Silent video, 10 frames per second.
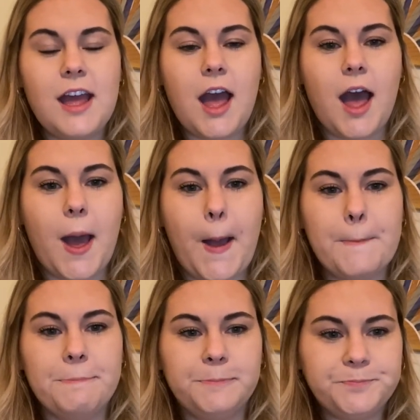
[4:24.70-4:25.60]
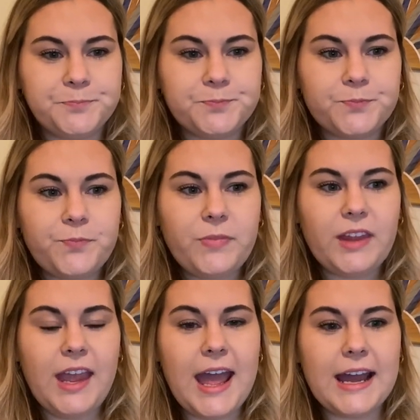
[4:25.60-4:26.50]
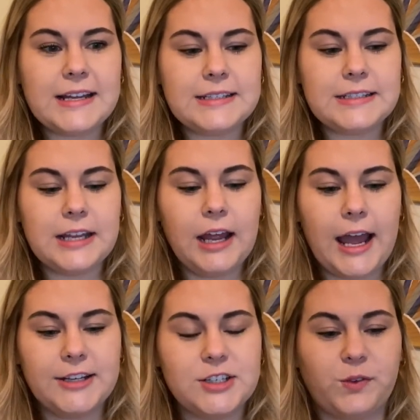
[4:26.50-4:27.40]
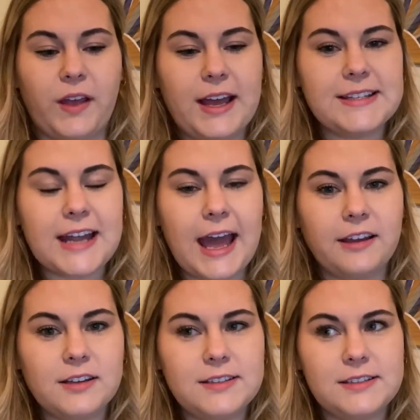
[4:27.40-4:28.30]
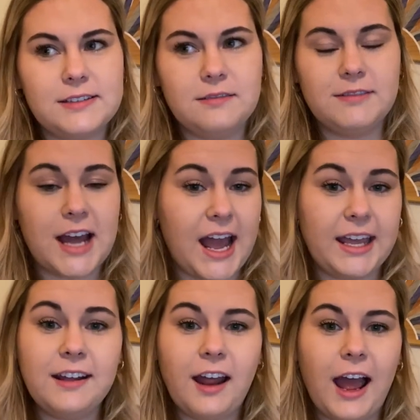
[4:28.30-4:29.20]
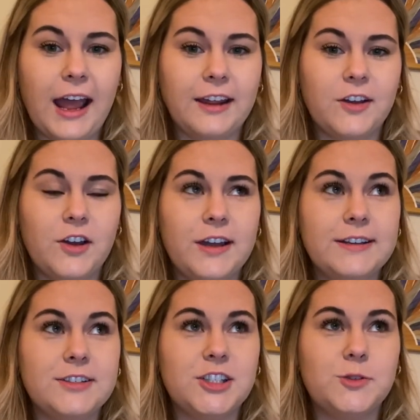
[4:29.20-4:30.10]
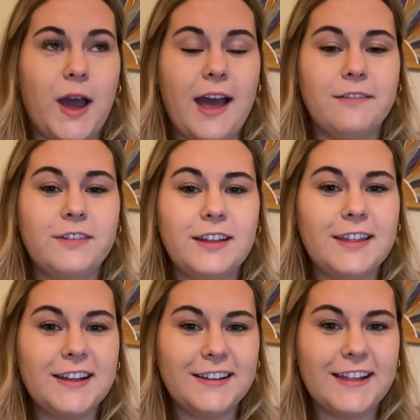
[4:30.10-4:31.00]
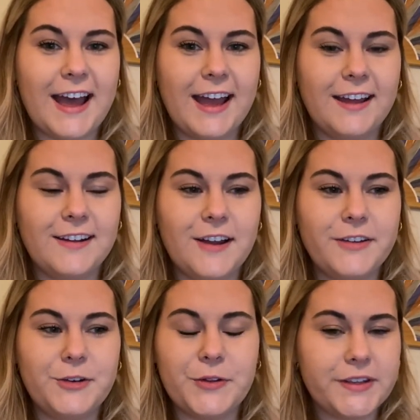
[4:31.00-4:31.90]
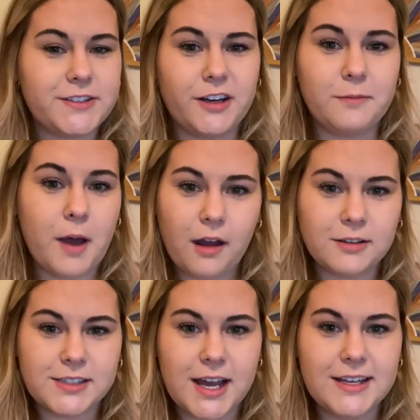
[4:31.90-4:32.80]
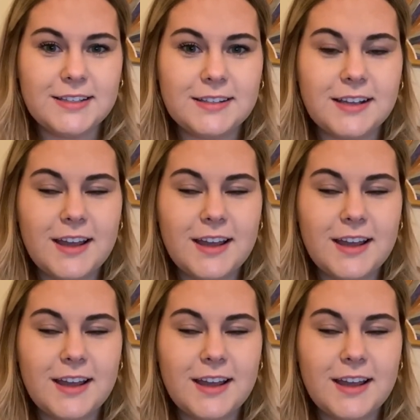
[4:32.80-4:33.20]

And I just realized I could diet, I could do everything that, this certain model does,